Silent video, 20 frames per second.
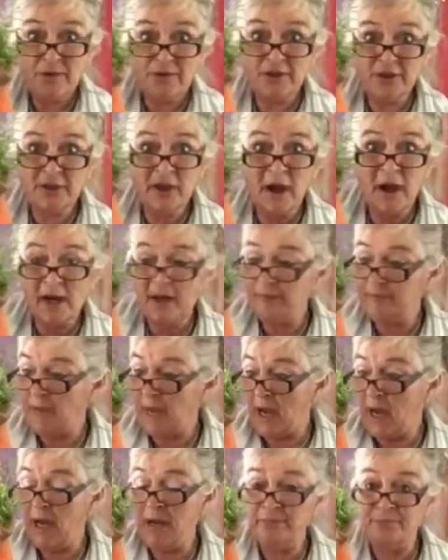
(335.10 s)
that
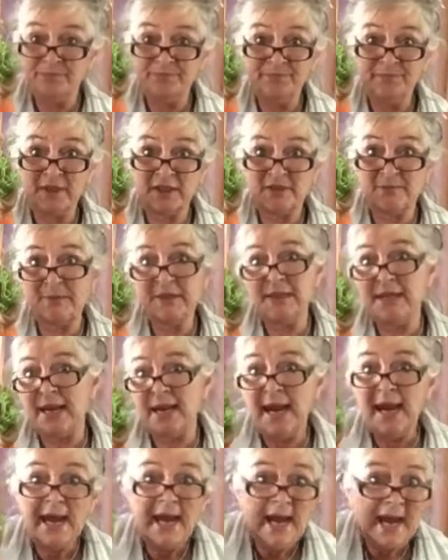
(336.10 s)
it's
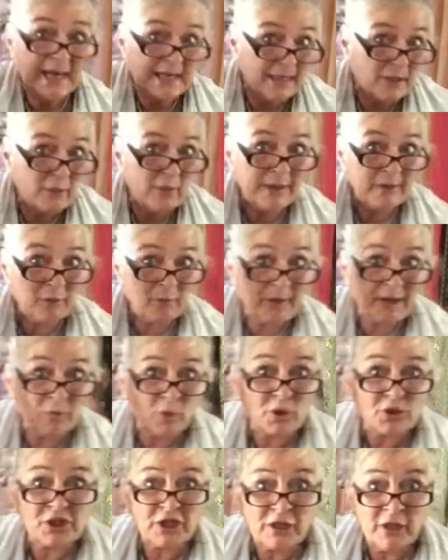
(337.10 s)
been hanging around on my
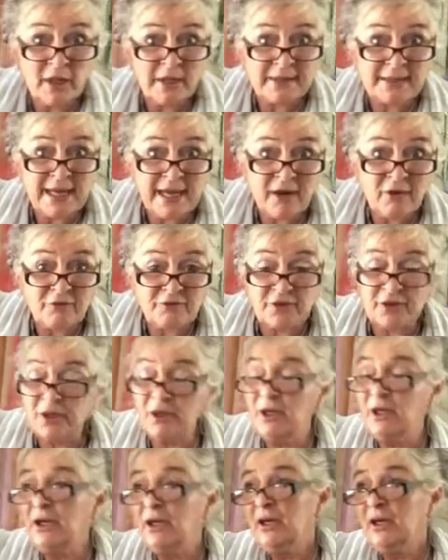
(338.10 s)
washing line now for